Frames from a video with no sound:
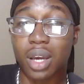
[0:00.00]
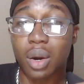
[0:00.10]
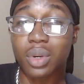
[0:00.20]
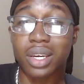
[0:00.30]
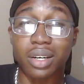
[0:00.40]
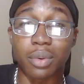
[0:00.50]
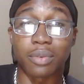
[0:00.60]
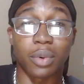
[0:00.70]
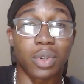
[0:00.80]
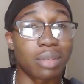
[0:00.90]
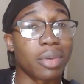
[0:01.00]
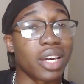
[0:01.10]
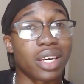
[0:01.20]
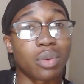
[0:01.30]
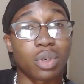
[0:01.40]
out here revoking my
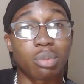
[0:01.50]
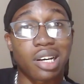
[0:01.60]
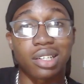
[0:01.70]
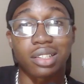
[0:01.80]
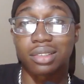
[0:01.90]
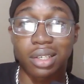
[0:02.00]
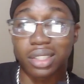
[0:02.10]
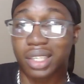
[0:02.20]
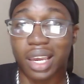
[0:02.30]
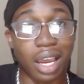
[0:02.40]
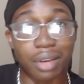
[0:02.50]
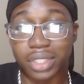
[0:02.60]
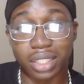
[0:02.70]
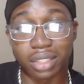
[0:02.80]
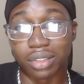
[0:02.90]
n-word pass. Can't have
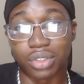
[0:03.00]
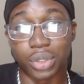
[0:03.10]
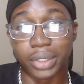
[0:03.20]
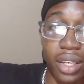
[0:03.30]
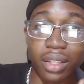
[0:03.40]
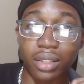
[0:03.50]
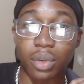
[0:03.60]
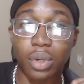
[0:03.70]
shit in Detroit. There were